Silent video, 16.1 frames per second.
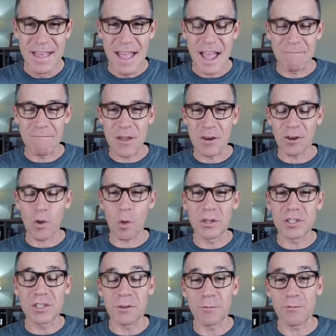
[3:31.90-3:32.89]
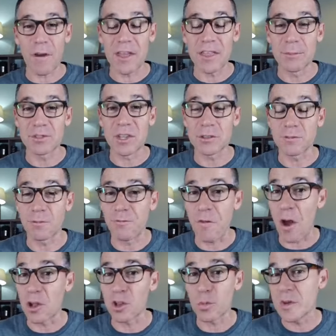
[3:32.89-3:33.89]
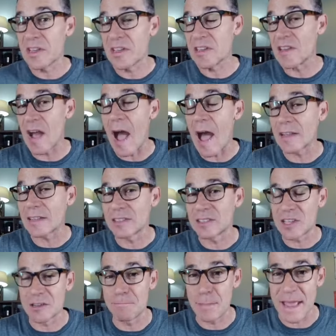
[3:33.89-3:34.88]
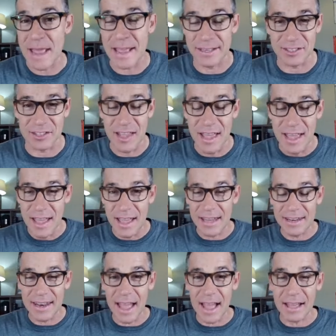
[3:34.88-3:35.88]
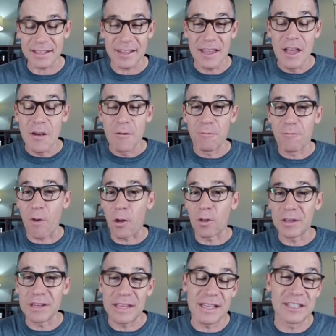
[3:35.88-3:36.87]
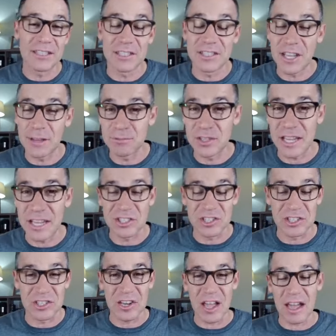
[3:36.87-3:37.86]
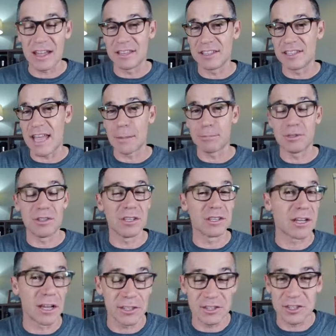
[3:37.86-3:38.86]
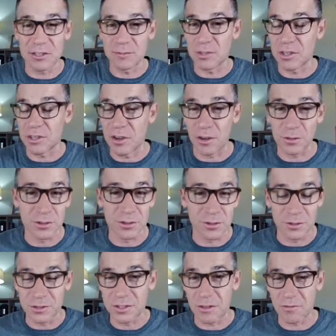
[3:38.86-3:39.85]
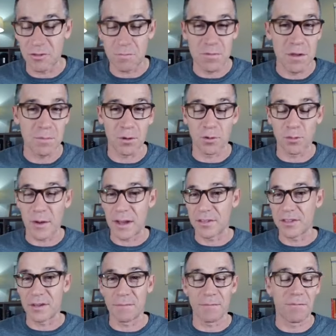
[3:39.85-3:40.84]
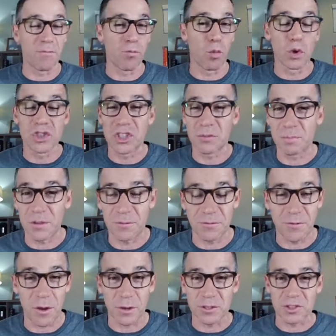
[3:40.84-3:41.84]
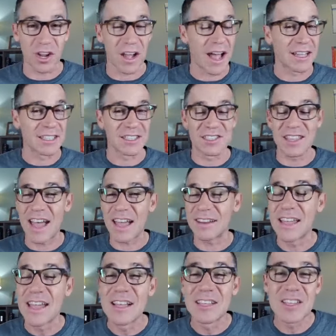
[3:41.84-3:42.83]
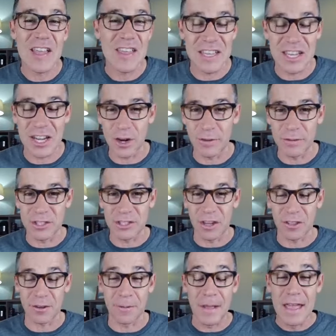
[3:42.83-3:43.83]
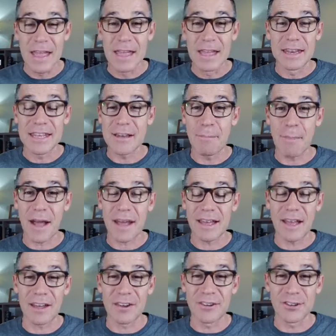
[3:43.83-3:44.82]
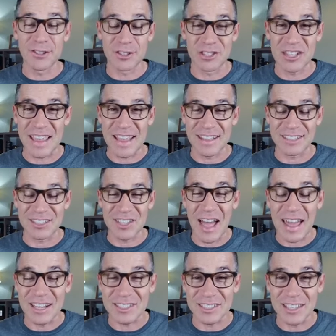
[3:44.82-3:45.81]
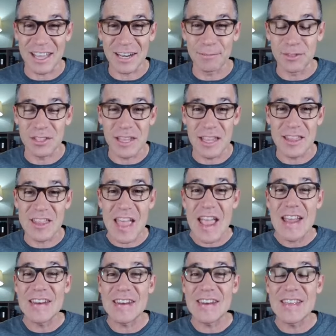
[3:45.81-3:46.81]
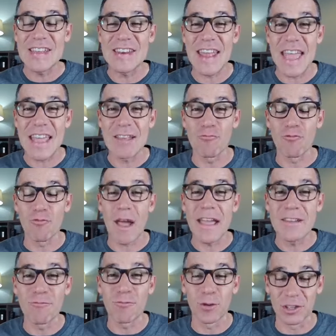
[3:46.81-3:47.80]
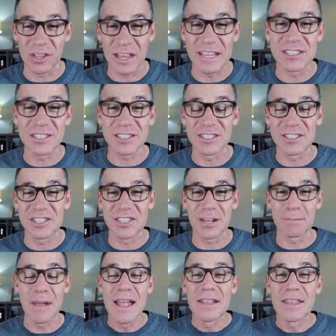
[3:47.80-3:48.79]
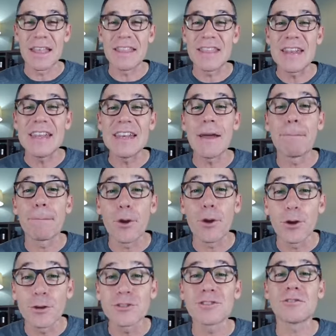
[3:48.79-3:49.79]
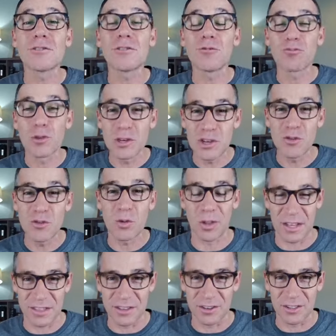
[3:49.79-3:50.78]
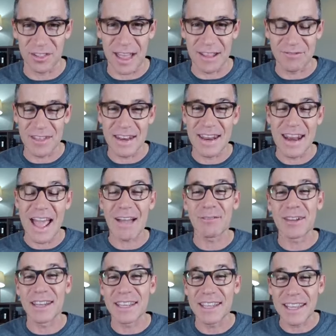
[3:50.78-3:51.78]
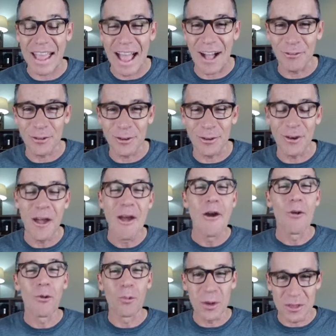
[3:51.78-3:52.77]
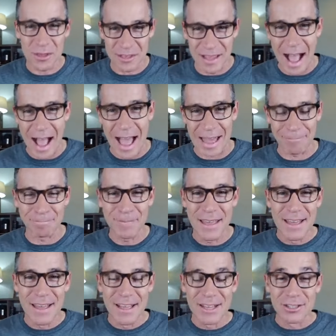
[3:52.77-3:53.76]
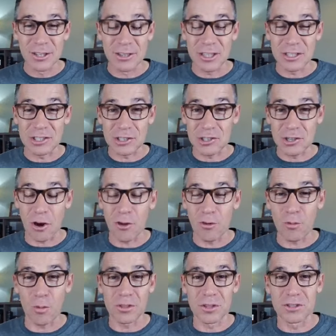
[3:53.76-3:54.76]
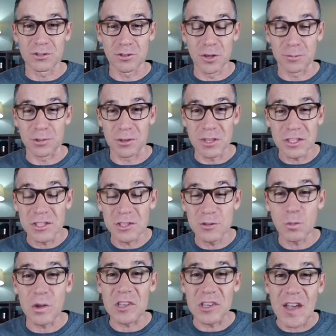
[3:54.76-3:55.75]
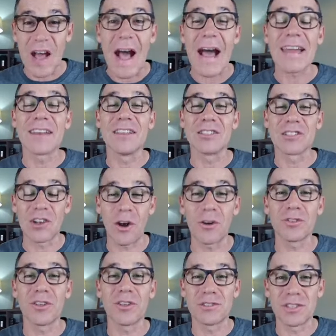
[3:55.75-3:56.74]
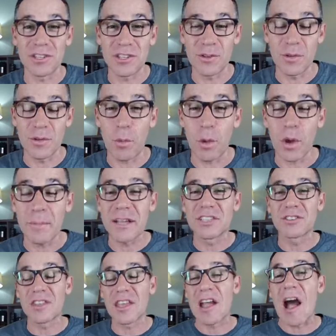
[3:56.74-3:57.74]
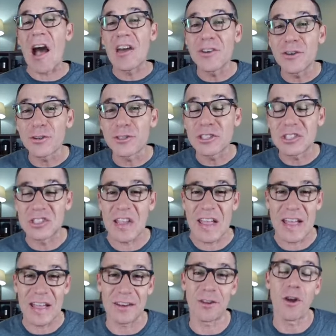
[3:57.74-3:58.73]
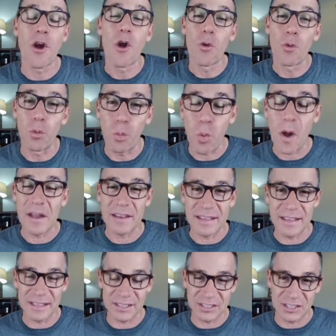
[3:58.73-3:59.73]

if they're going to find themselves following God's commands and not falling into temptation, not adapting the customs and cultures of the people around them, worshiping false gods, not taking care of each other, Nehemiah understands God has led him to that they need a right relationship. They need a personal renewal in their life. They need to have an encounter with God. So they start with the scripture. This is what God has called them to do, and they want to make sure they understand what it